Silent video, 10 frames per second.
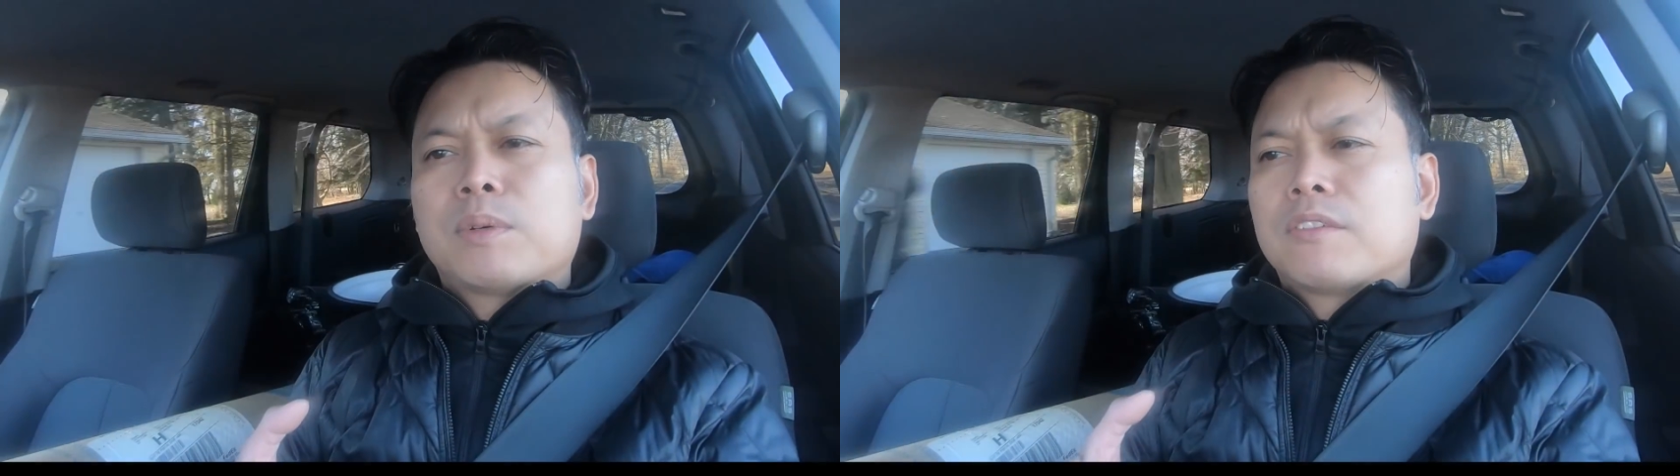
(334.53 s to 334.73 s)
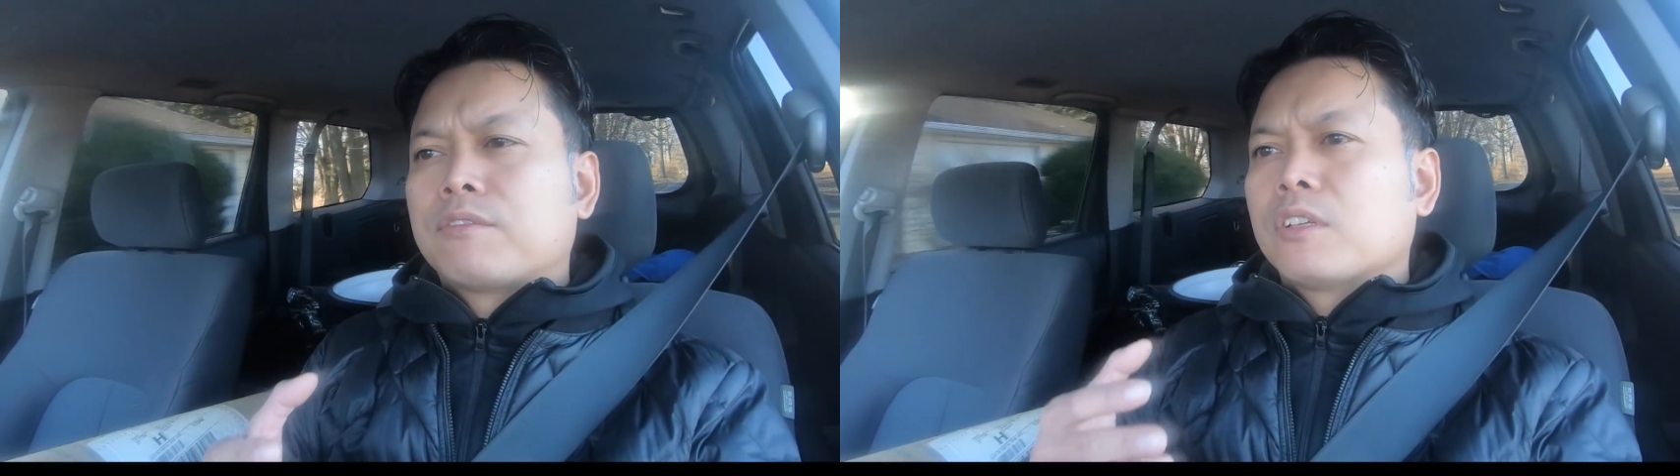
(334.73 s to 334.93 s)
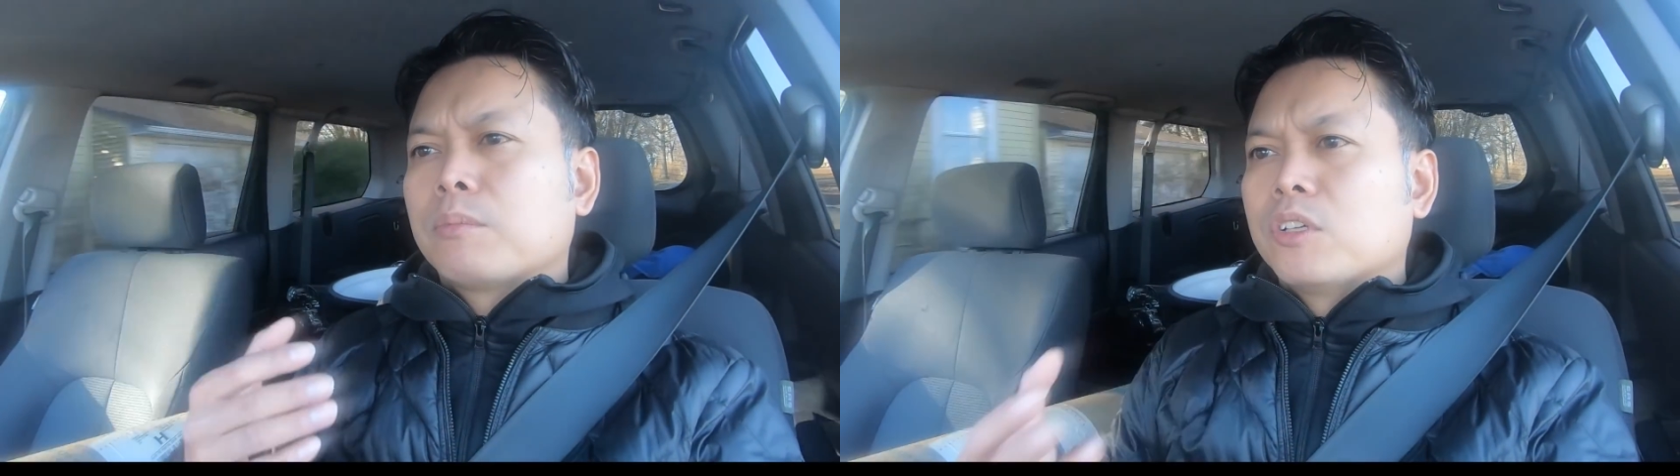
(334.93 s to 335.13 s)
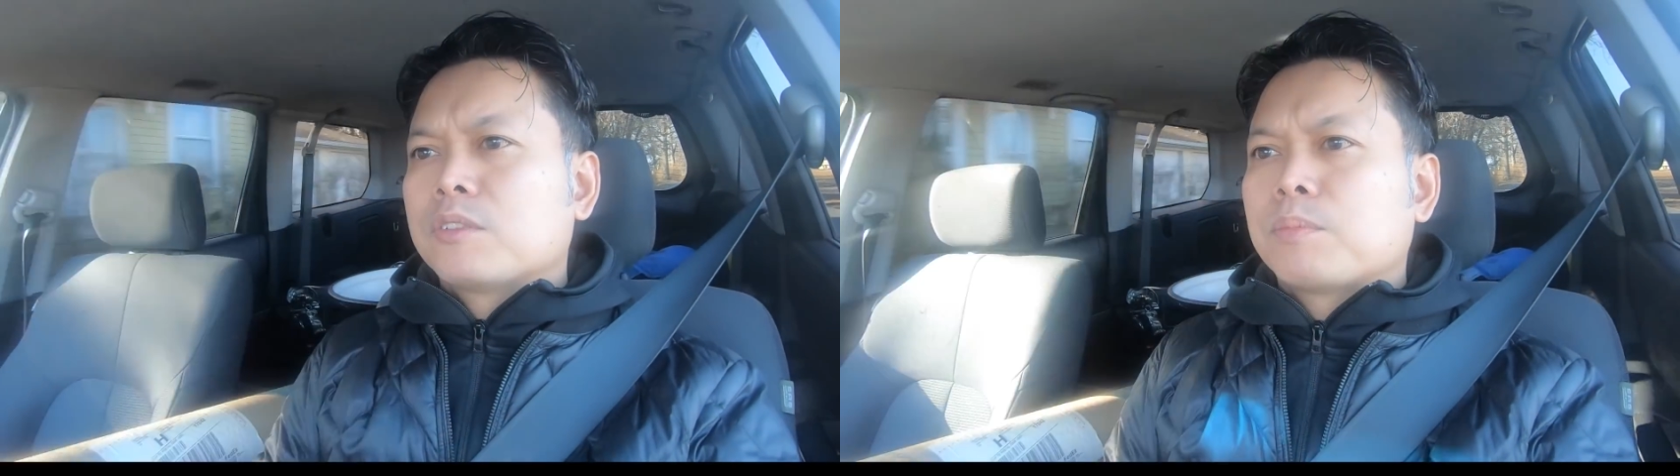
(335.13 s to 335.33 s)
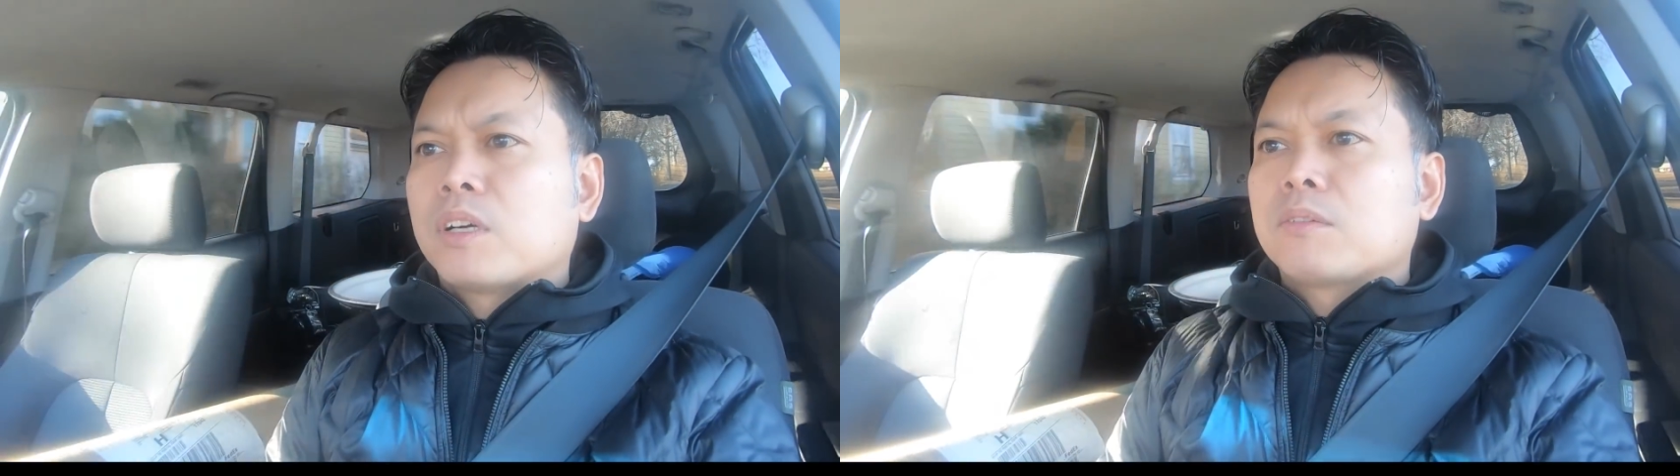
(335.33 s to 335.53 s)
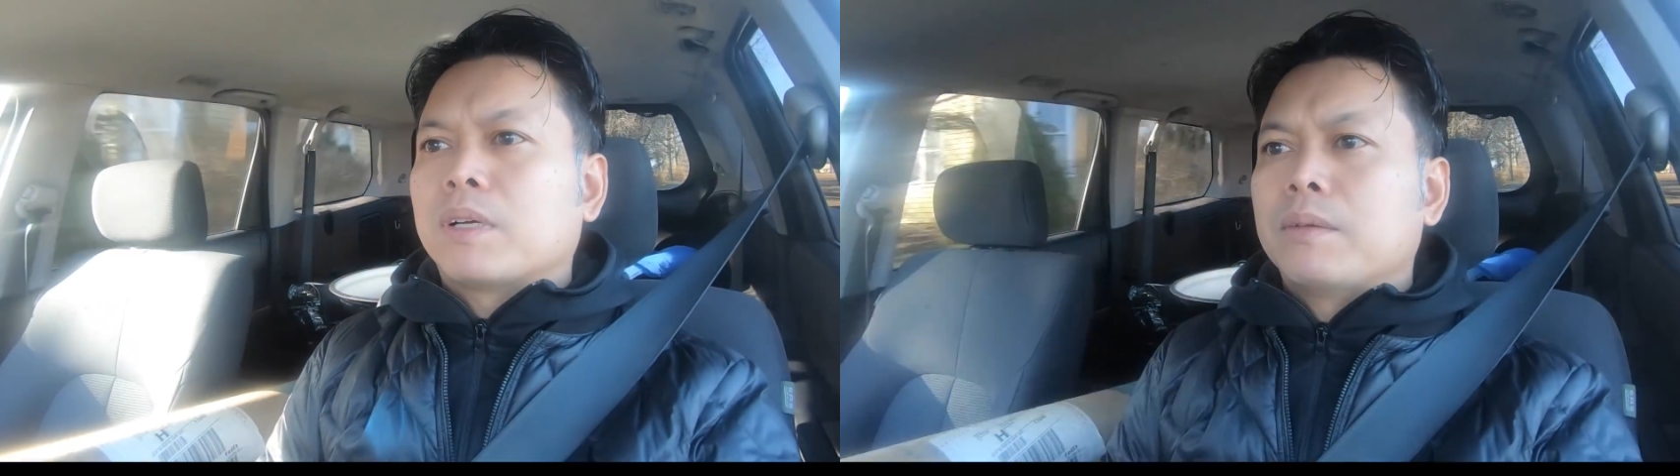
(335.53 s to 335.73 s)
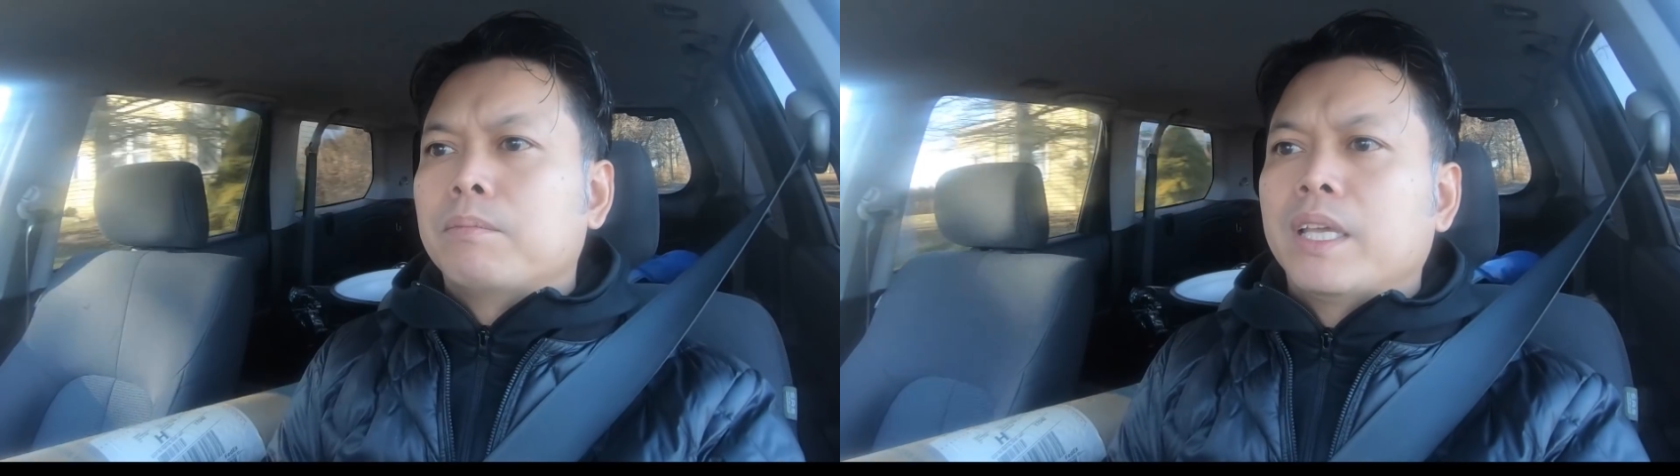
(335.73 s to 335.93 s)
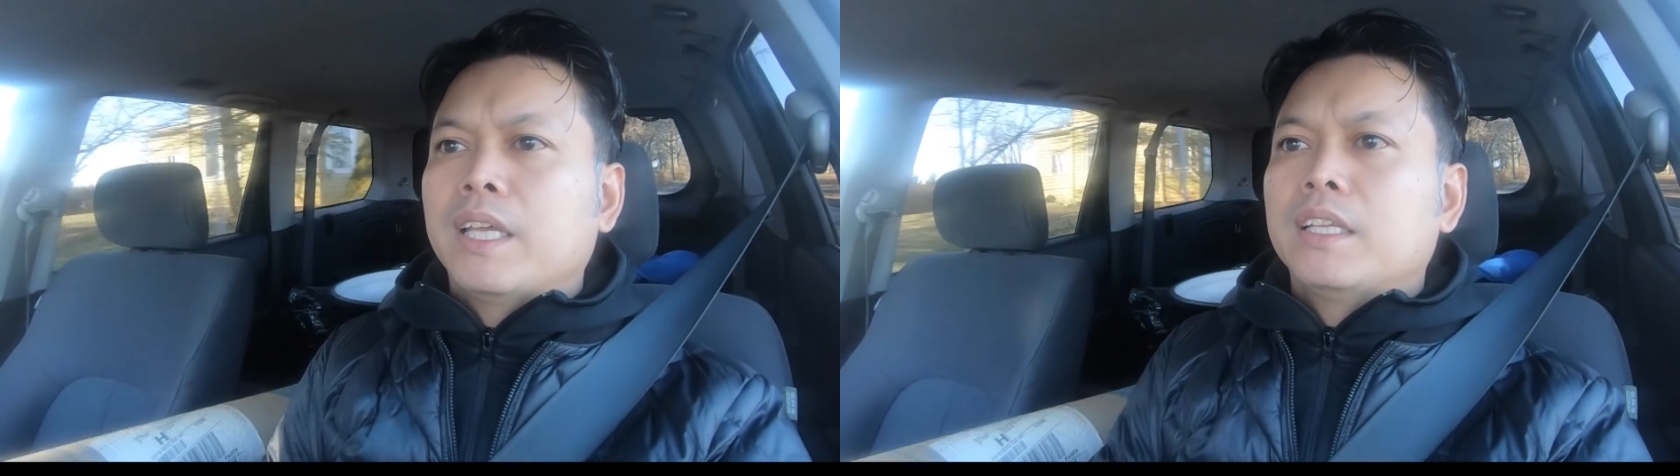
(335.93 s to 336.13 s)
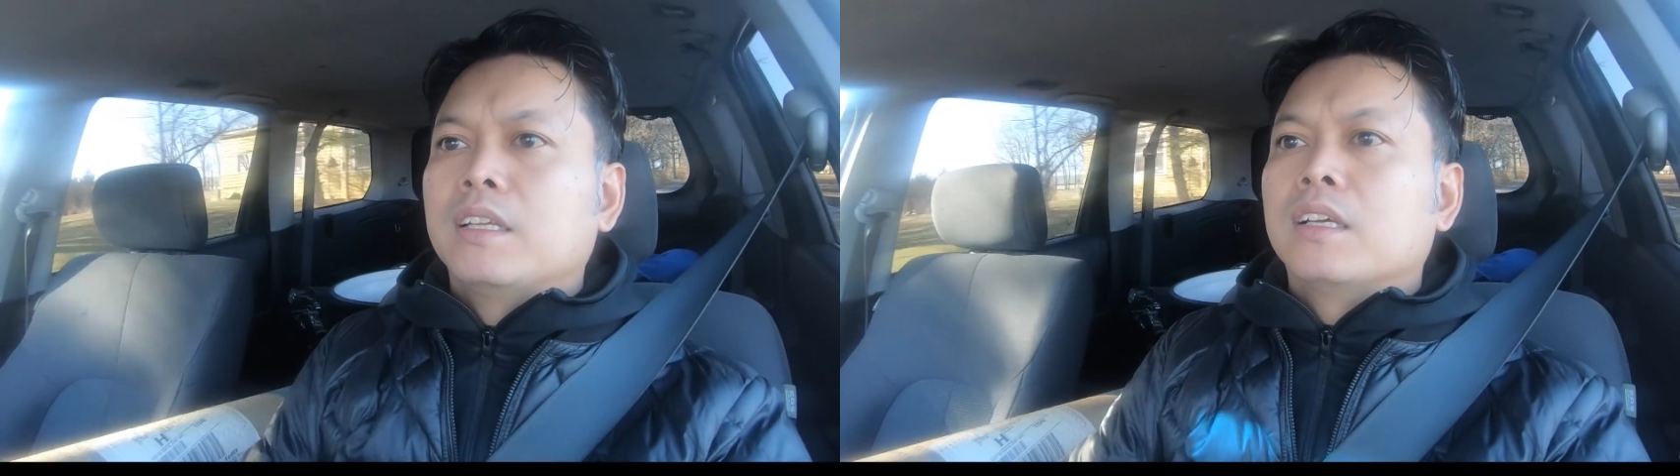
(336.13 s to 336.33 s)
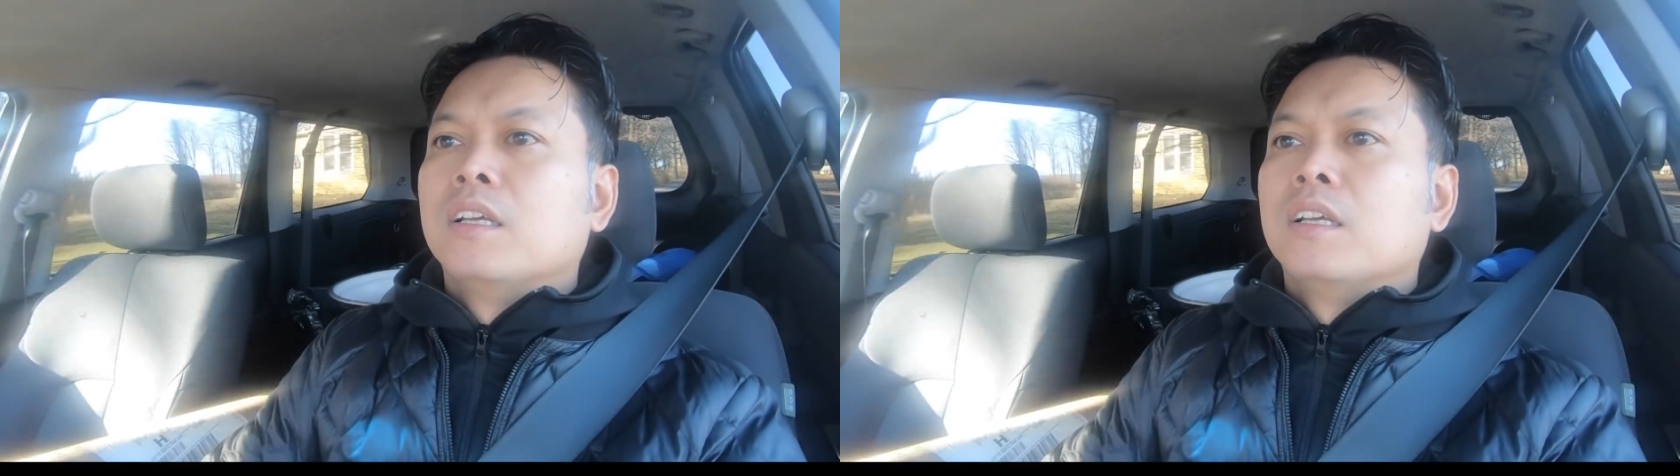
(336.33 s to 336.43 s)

But for the most part, my main